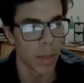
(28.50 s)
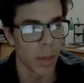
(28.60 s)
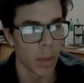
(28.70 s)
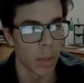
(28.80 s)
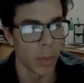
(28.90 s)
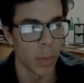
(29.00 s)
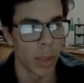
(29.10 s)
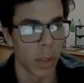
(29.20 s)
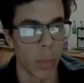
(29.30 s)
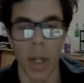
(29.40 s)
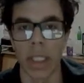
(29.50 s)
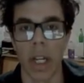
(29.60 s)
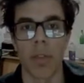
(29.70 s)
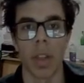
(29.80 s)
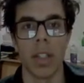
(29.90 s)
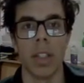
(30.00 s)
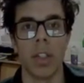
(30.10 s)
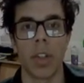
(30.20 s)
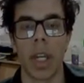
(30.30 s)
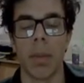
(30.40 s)
you will watch out for these in
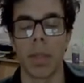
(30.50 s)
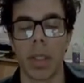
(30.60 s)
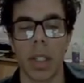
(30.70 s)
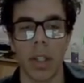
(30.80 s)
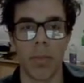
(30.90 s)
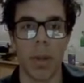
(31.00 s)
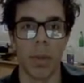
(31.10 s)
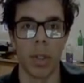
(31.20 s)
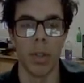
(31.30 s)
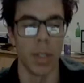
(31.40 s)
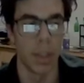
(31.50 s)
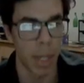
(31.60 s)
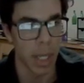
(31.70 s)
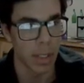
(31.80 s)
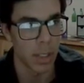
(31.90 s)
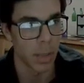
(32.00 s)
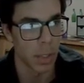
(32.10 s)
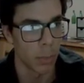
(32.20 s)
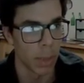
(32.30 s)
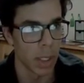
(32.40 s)
your games if people are using them against you, and
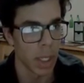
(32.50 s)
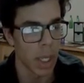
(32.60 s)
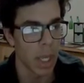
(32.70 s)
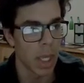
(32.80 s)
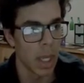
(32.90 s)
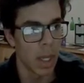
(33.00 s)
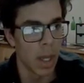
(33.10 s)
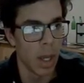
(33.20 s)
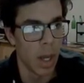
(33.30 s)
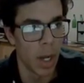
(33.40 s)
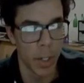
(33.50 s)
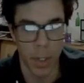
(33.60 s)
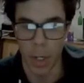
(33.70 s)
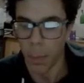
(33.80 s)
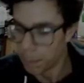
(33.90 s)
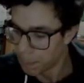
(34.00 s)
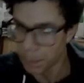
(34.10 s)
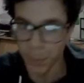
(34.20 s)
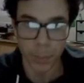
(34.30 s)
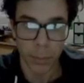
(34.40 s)
you'll be on your guard.
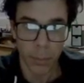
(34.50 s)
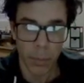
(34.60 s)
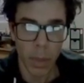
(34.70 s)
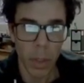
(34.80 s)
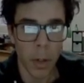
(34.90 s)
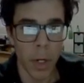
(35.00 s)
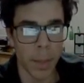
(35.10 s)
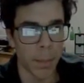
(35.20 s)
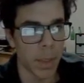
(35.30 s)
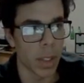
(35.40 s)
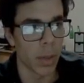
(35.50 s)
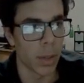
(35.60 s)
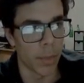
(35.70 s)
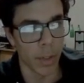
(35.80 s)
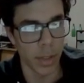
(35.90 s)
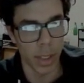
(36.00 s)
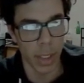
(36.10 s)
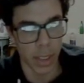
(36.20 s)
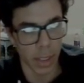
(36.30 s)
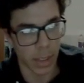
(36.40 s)
Alright, so the first
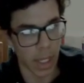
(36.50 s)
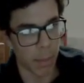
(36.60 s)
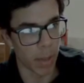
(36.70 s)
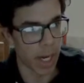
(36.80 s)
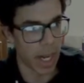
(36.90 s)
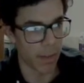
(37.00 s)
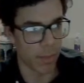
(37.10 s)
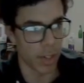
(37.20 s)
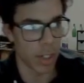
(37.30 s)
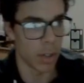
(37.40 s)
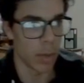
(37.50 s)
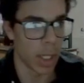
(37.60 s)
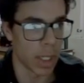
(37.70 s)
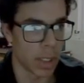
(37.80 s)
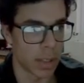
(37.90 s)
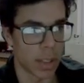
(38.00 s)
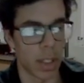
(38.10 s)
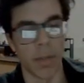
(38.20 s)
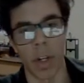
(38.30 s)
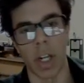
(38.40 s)
example that I have for you is
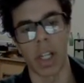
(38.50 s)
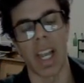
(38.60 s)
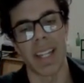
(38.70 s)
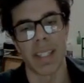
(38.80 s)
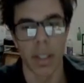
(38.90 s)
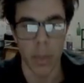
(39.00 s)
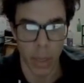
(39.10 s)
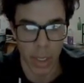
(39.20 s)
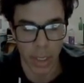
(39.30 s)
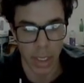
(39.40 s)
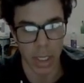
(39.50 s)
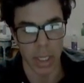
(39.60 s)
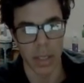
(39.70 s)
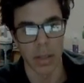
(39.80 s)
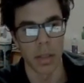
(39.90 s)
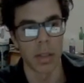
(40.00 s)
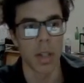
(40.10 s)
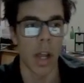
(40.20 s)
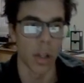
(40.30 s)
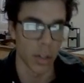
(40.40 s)
a very classic one. It is the
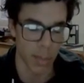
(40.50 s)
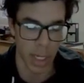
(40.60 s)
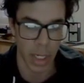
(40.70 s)
Scholar's Mate.